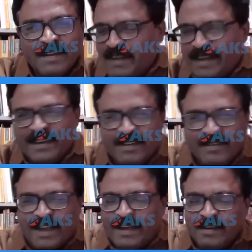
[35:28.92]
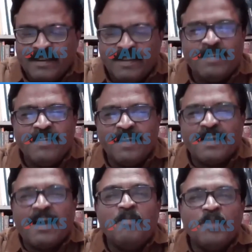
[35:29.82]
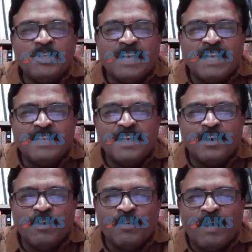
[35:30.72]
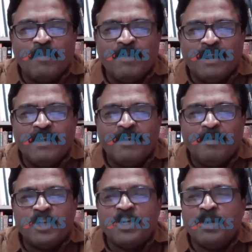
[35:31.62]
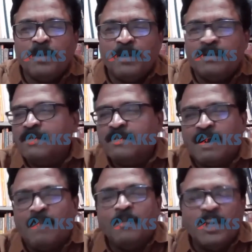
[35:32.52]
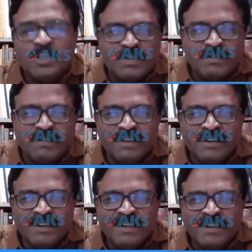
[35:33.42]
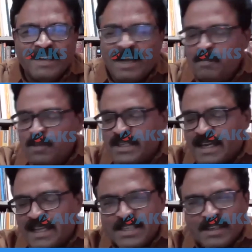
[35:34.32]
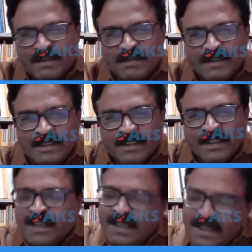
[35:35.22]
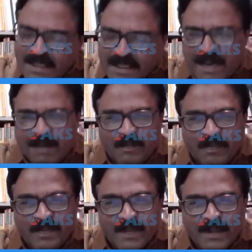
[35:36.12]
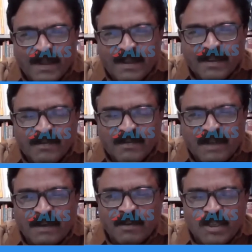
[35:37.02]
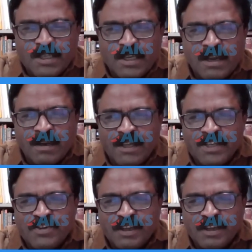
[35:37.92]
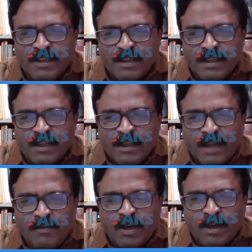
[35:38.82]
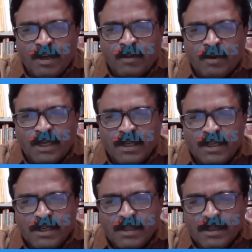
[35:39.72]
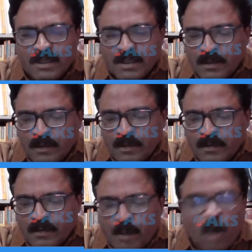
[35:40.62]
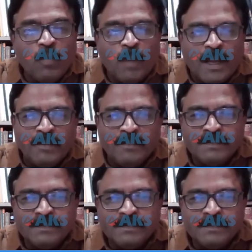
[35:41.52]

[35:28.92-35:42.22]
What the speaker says: fine, fine. This is a composite culture in your family, very appreciable combination. Composite culture. Still, one question on history. Have you heard about Bahubali?